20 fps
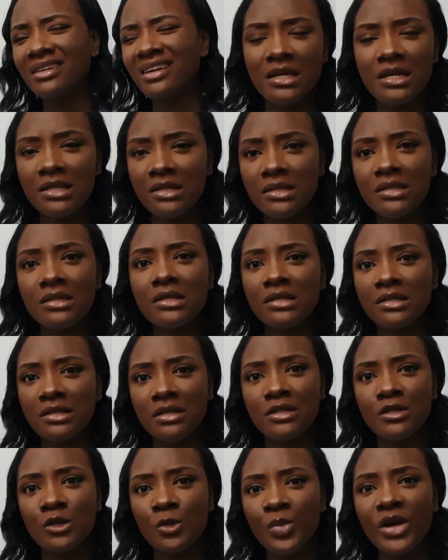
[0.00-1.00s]
It's a
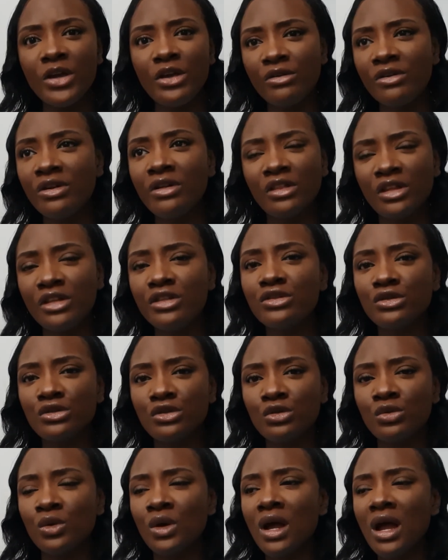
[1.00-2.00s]
superhero thing to
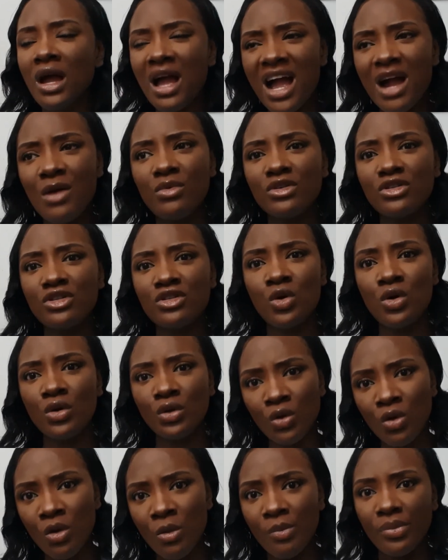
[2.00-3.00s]
do. I was torn
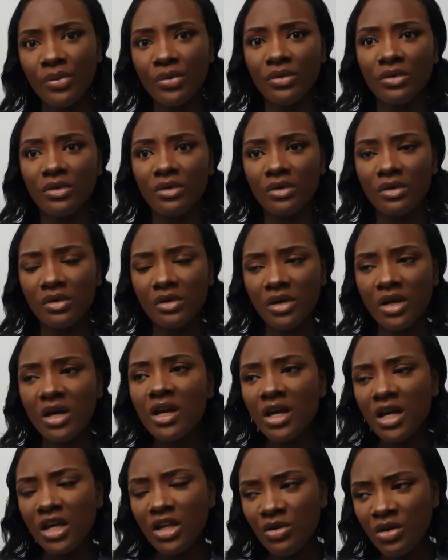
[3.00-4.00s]
up.
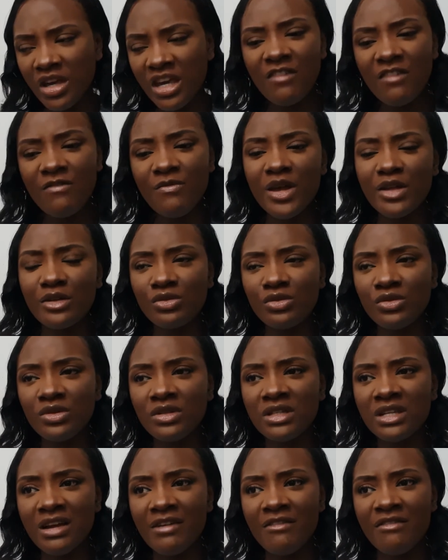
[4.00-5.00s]
You give birth through
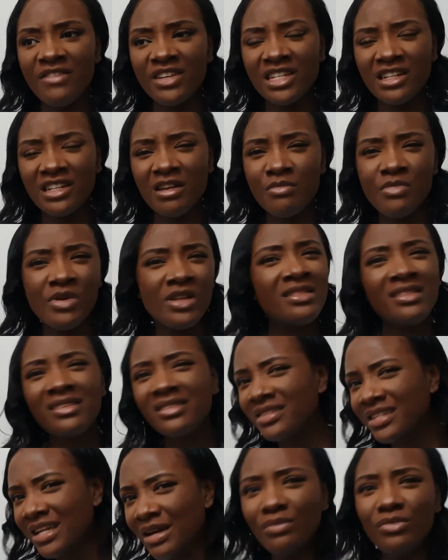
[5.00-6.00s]
vaginal birth. The
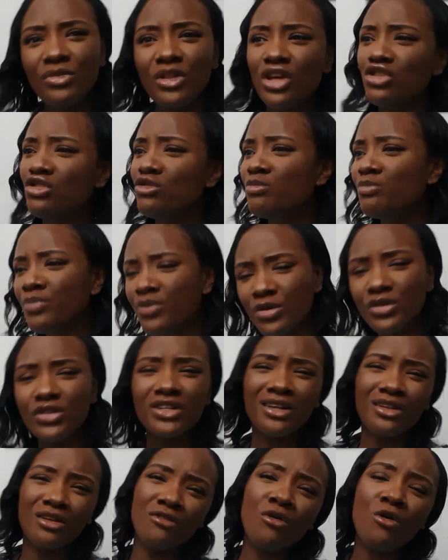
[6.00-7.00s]
same thing, you push
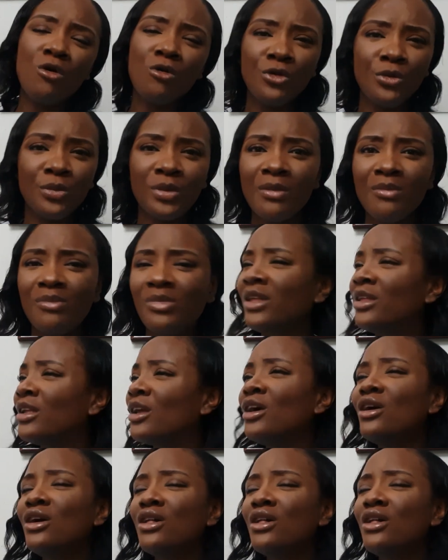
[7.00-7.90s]
out a whole human being.